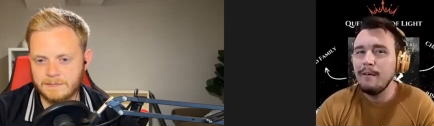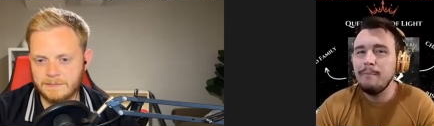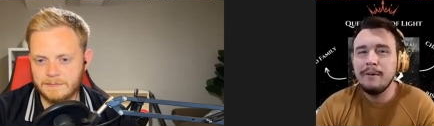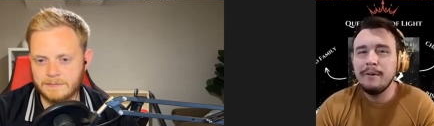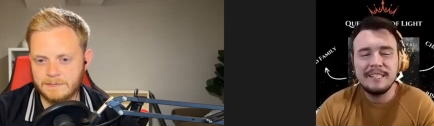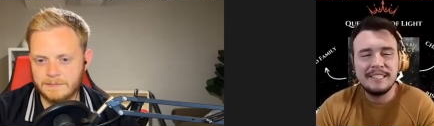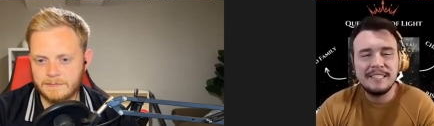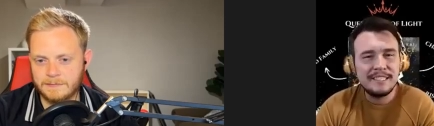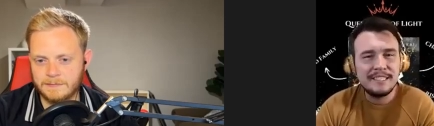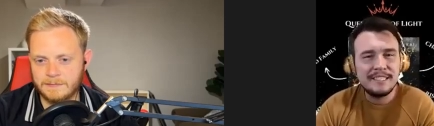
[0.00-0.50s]

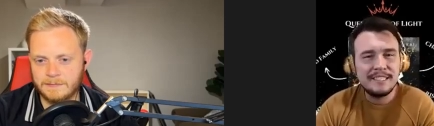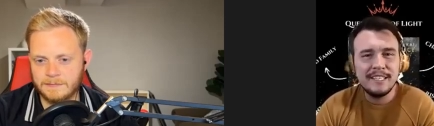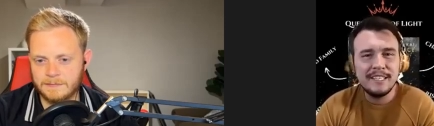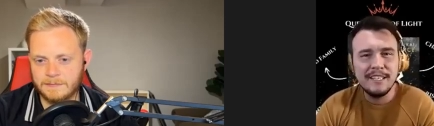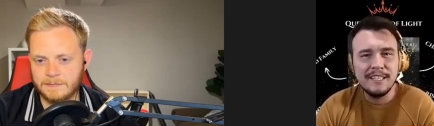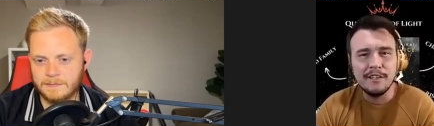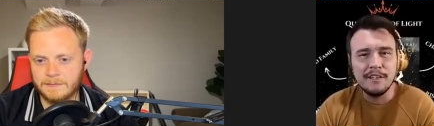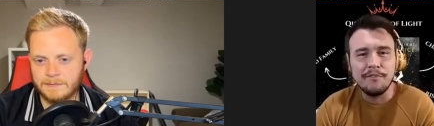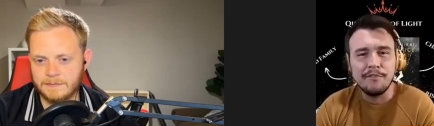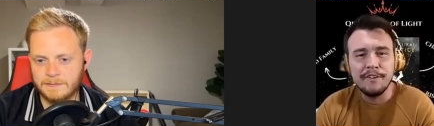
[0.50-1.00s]
Speaker 1: But it
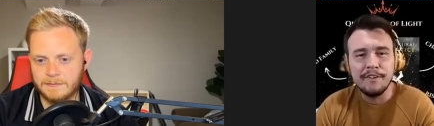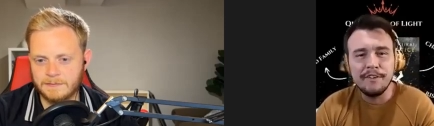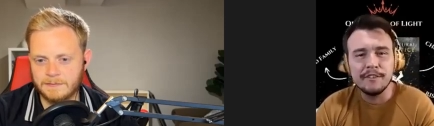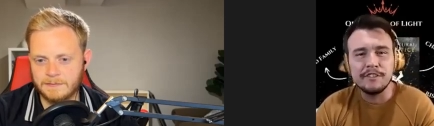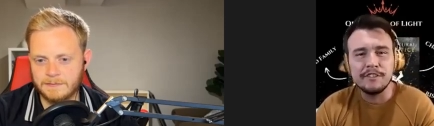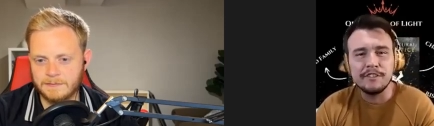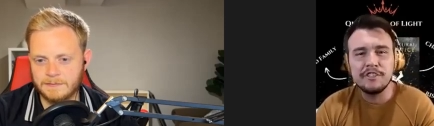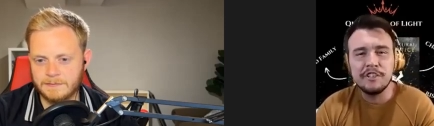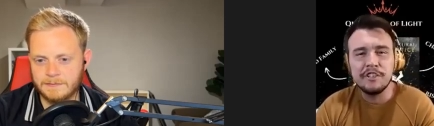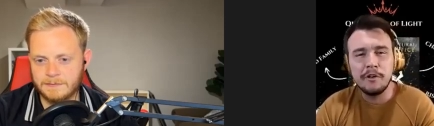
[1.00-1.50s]
still
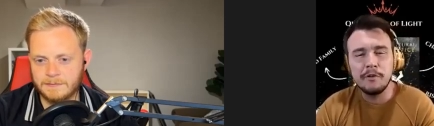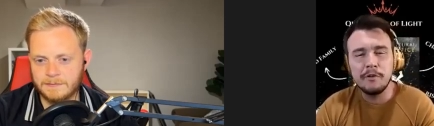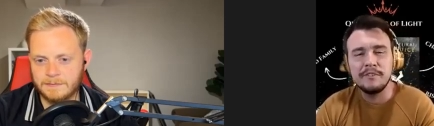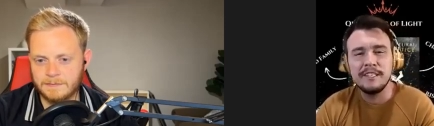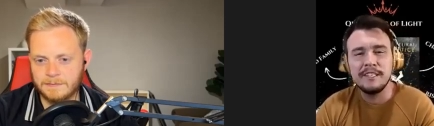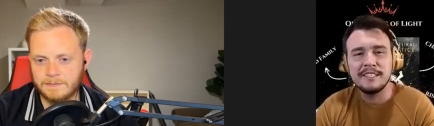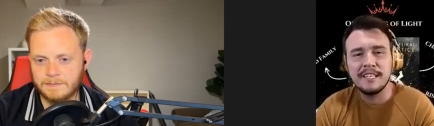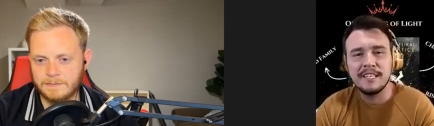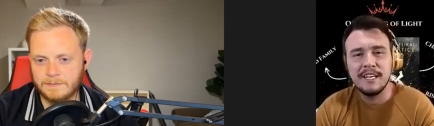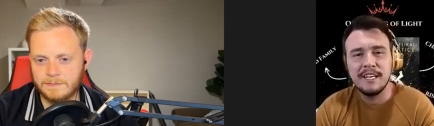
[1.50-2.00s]
feels so
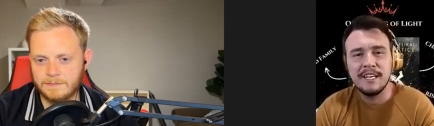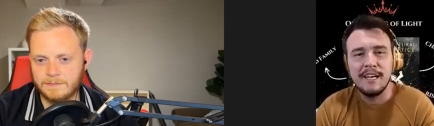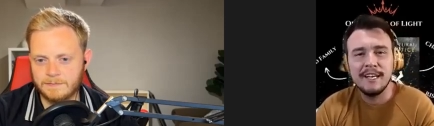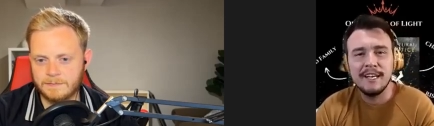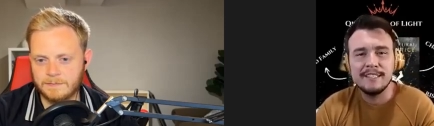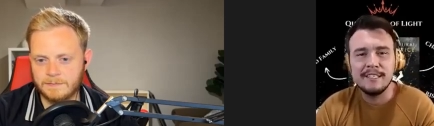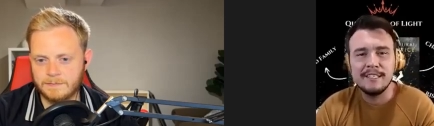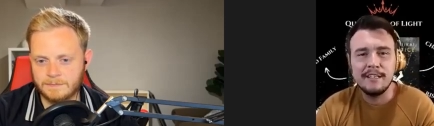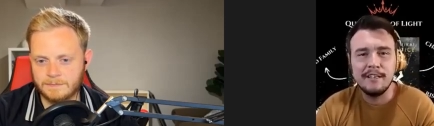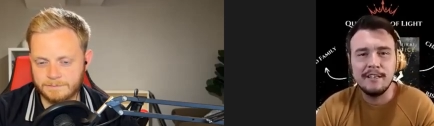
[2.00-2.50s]

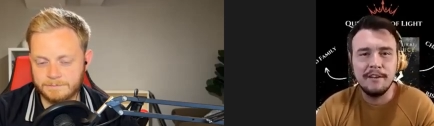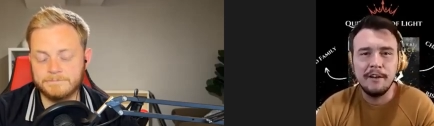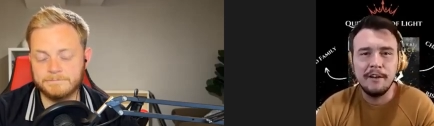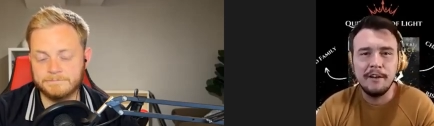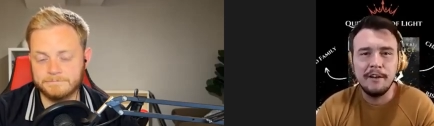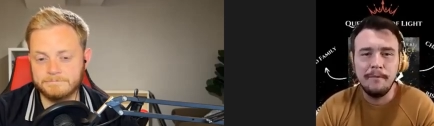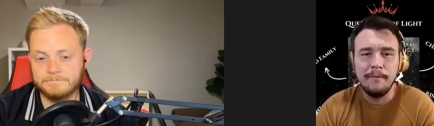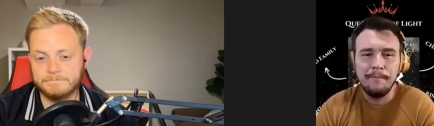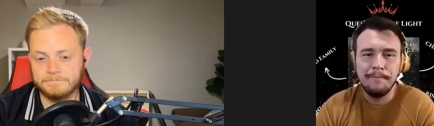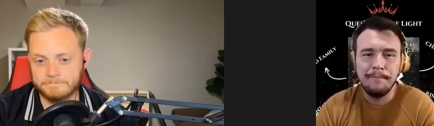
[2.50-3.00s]
disconnected, you know.
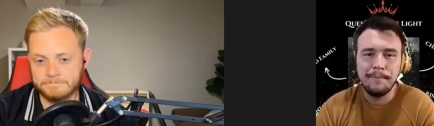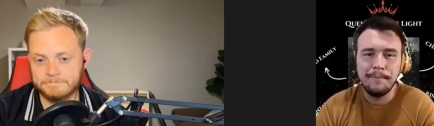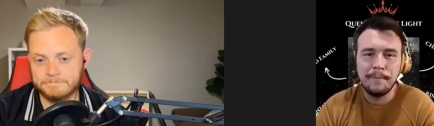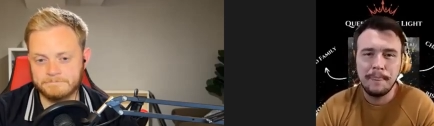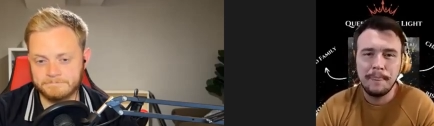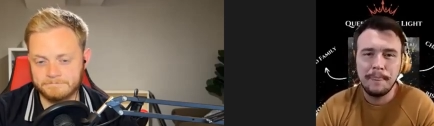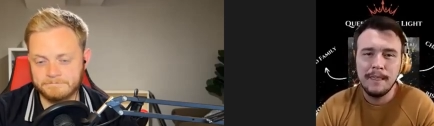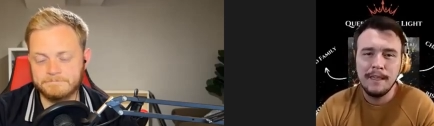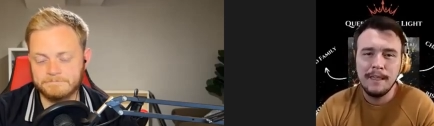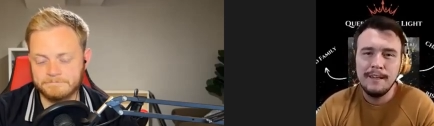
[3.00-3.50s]
Mm-hmm.
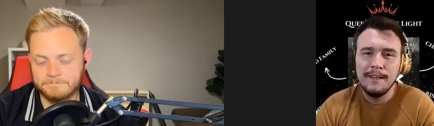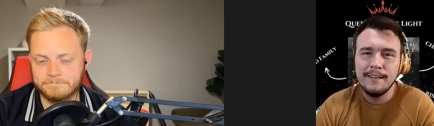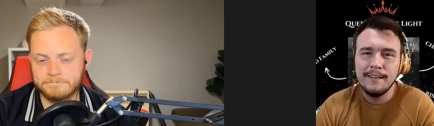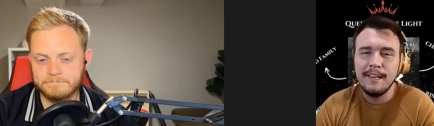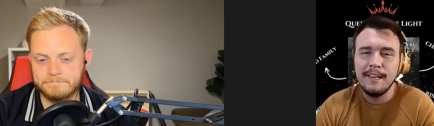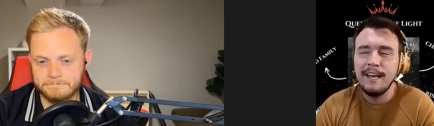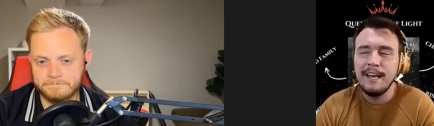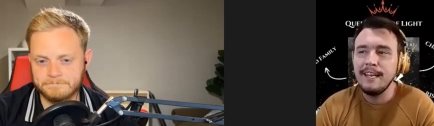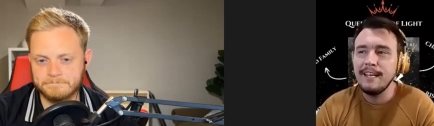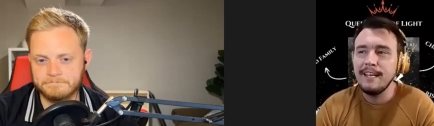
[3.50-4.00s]

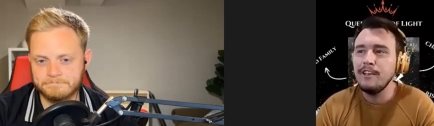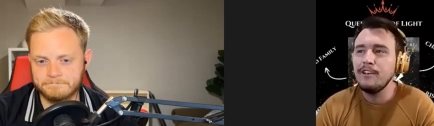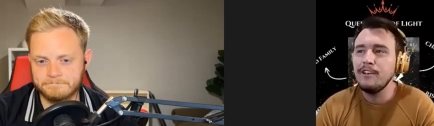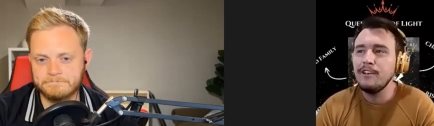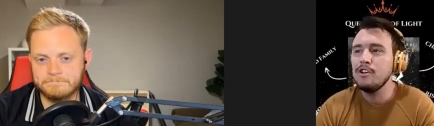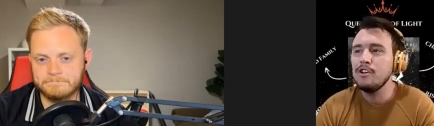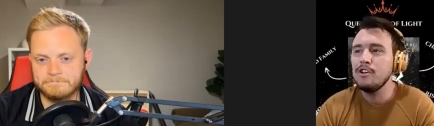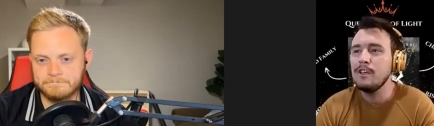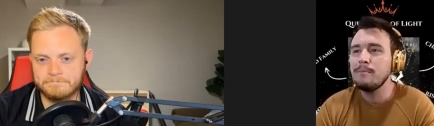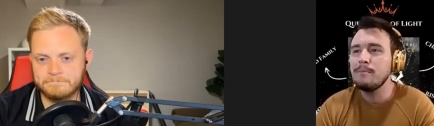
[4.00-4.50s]
Like you
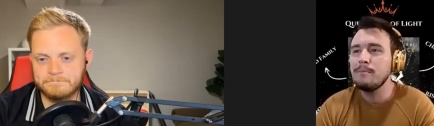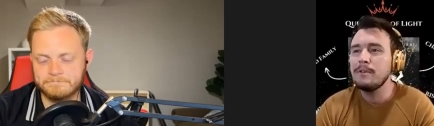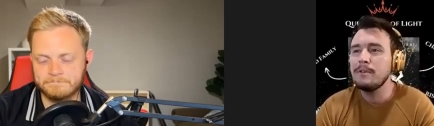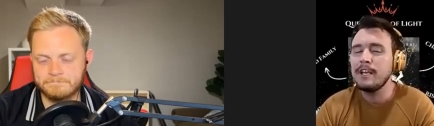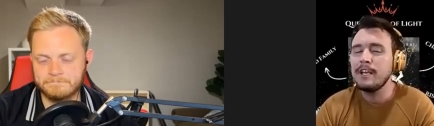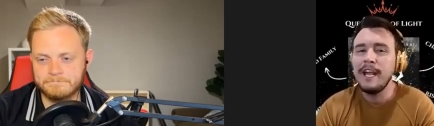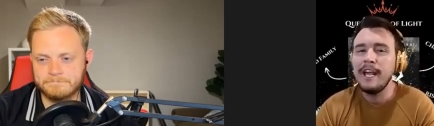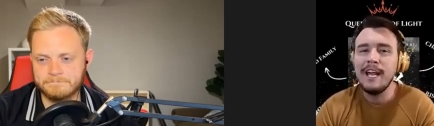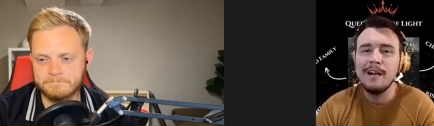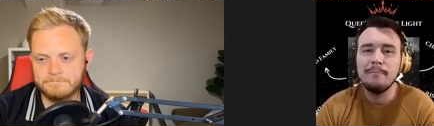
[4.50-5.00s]
know, it's
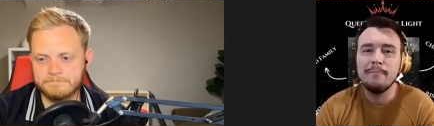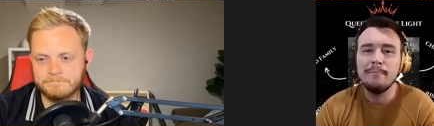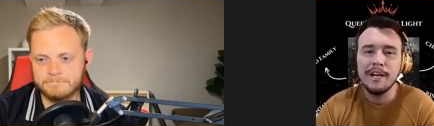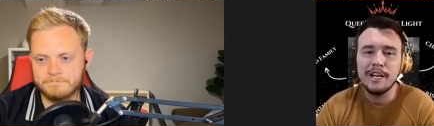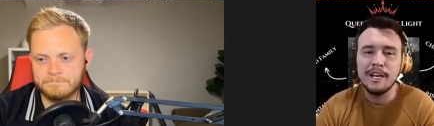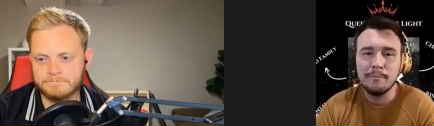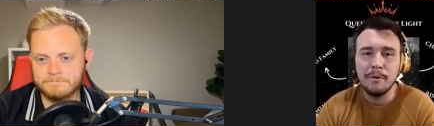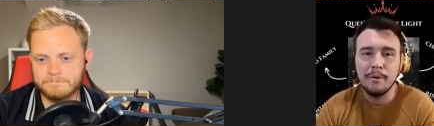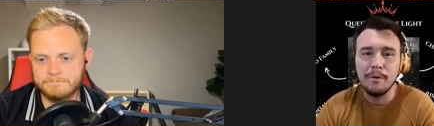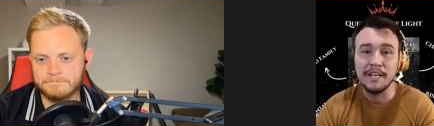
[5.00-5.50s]
like, hey, I
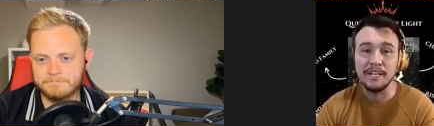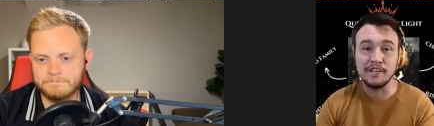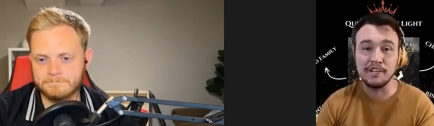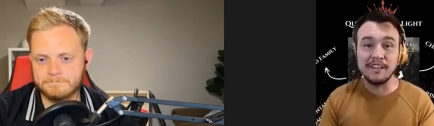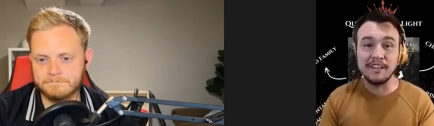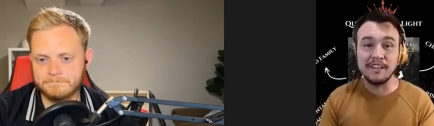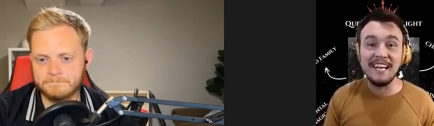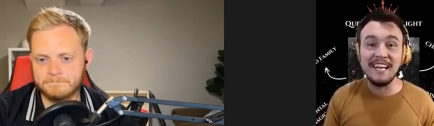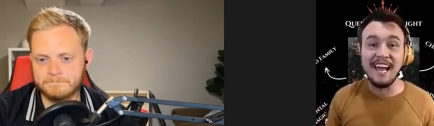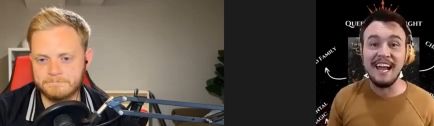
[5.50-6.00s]
bought your book, and
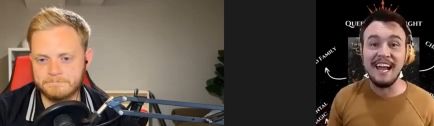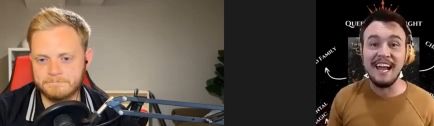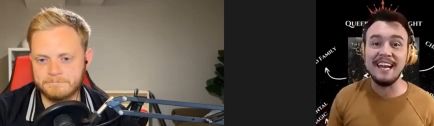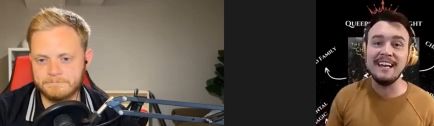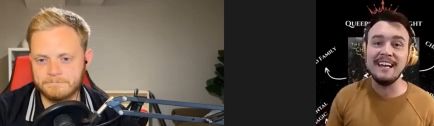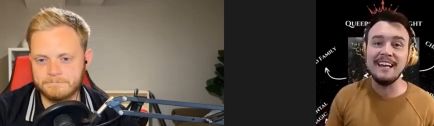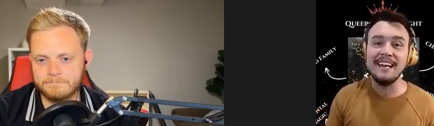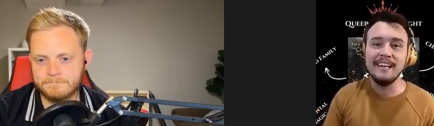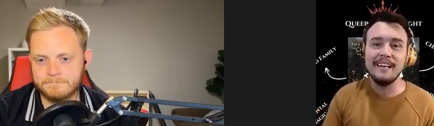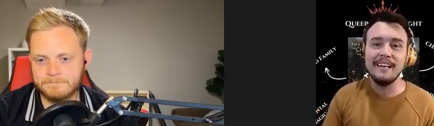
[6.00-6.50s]
you're like,
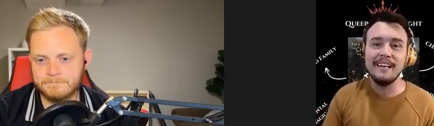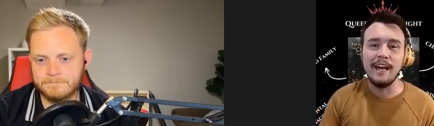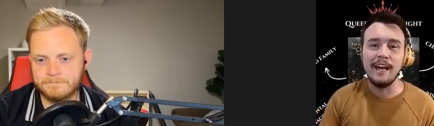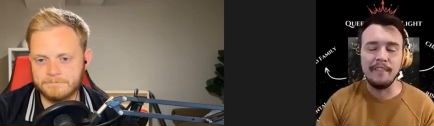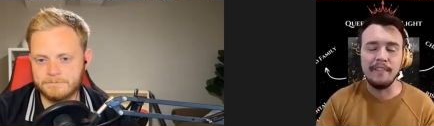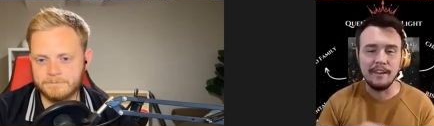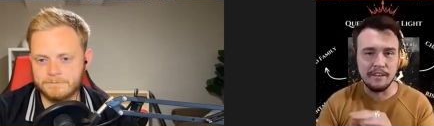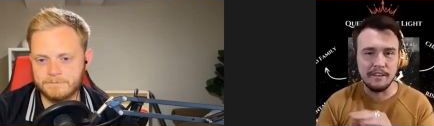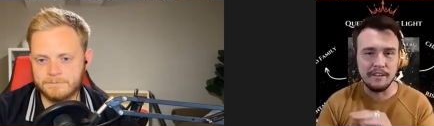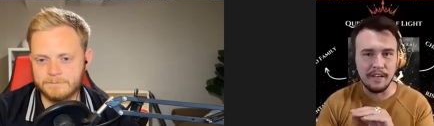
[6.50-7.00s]
yay,
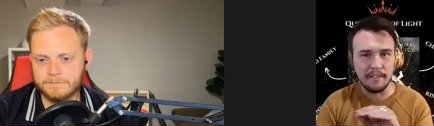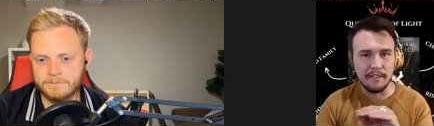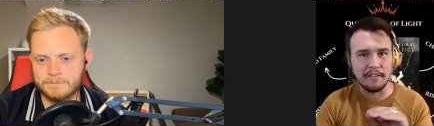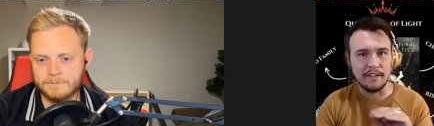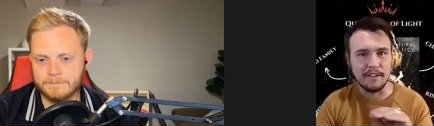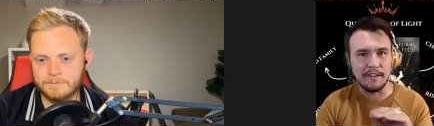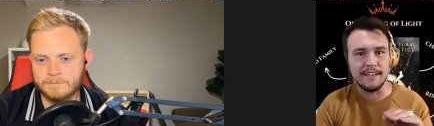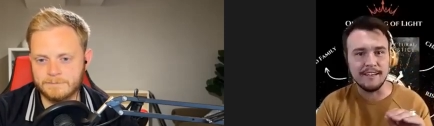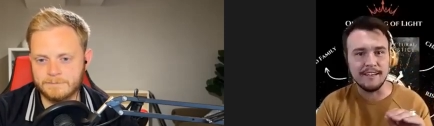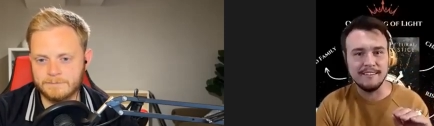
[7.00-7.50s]
and then
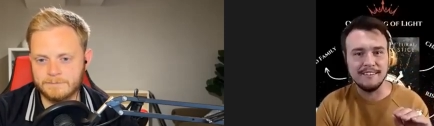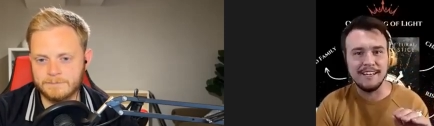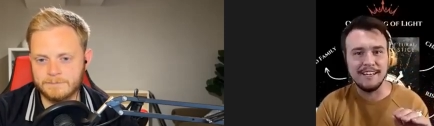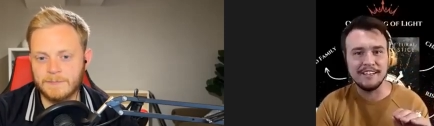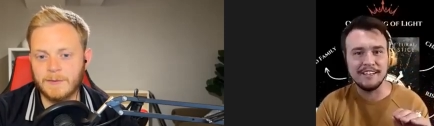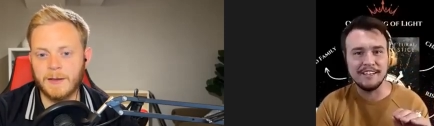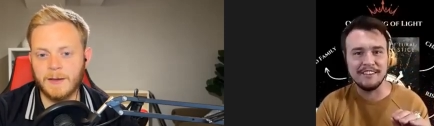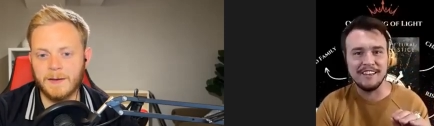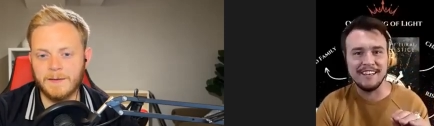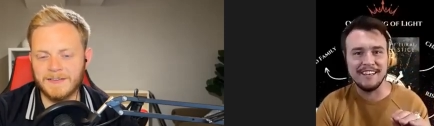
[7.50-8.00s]
nothing.
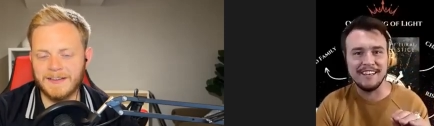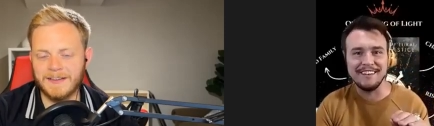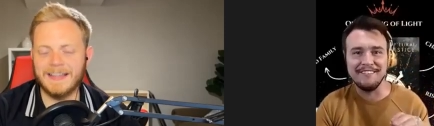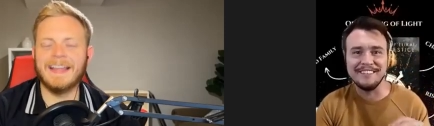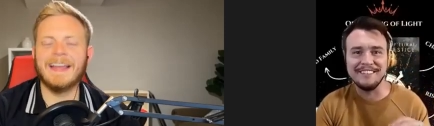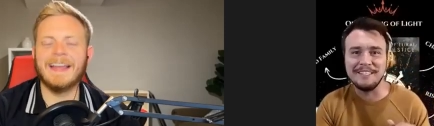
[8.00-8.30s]
Yeah. it?